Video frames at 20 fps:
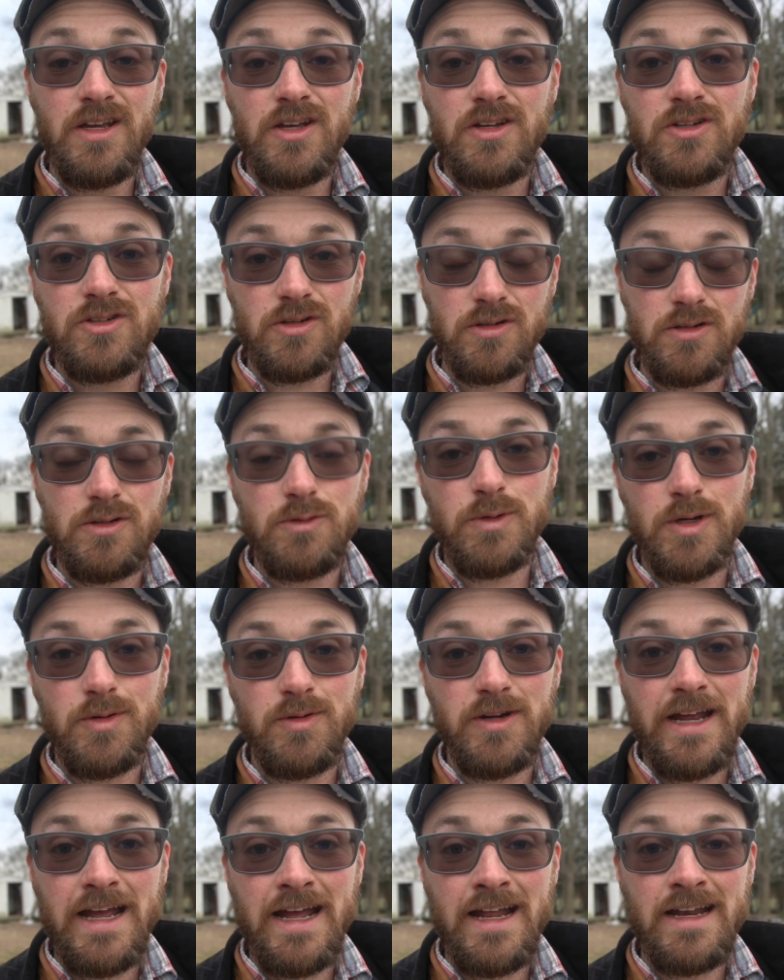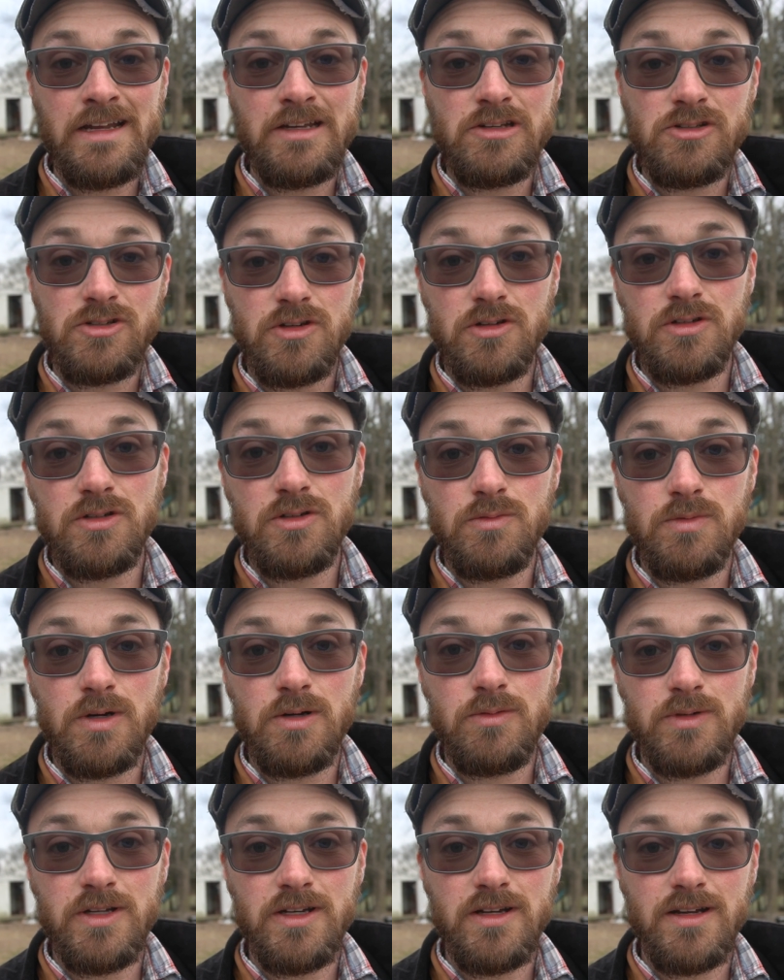show you where we're at, and show you
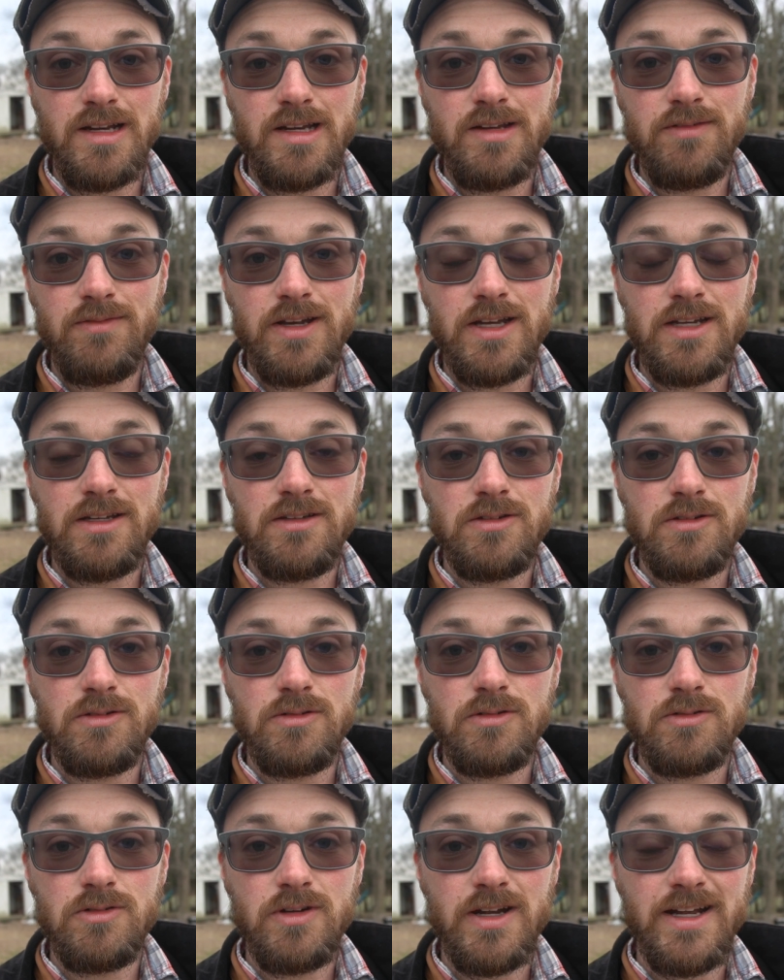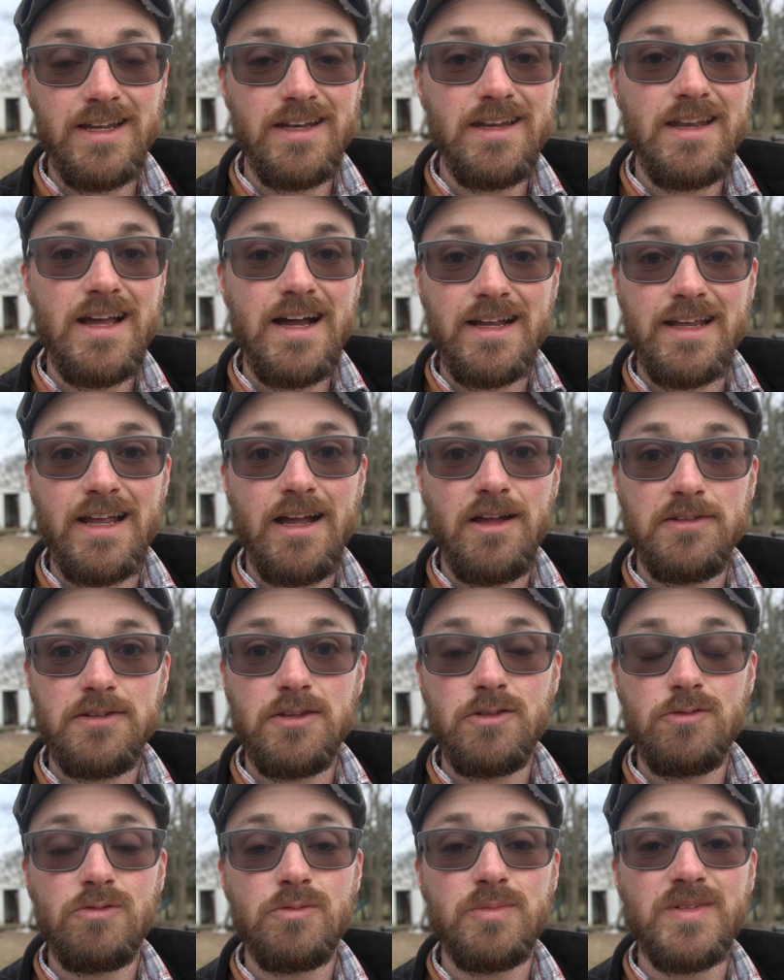what we are getting ready to try and knock out
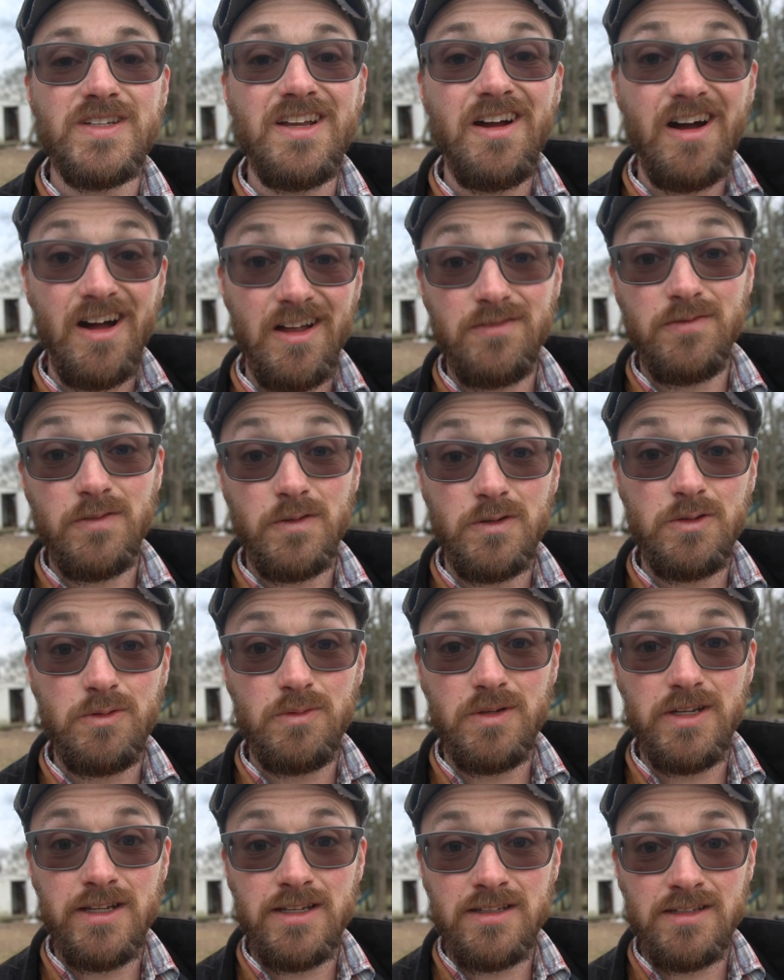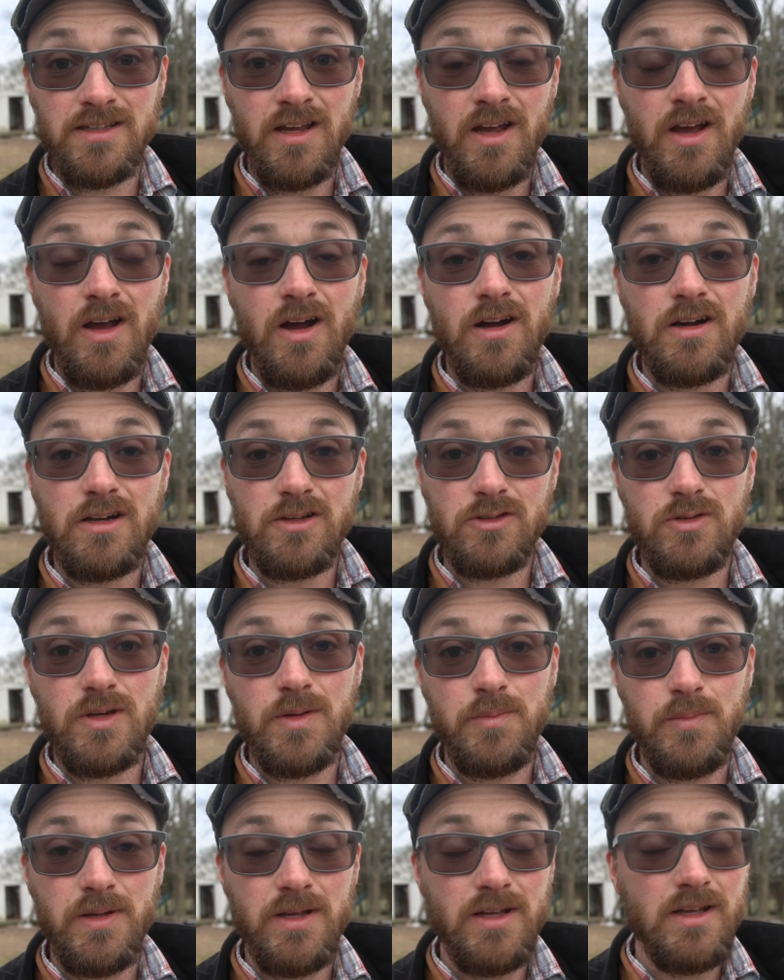since we'll be gone for 2 weeks on a
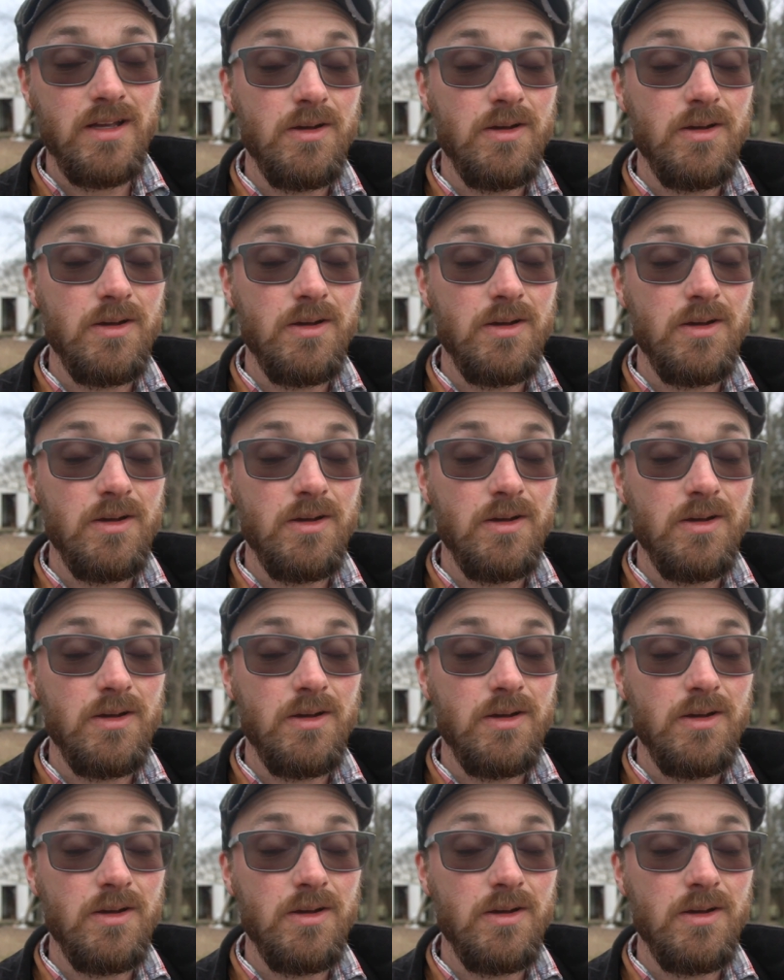trip.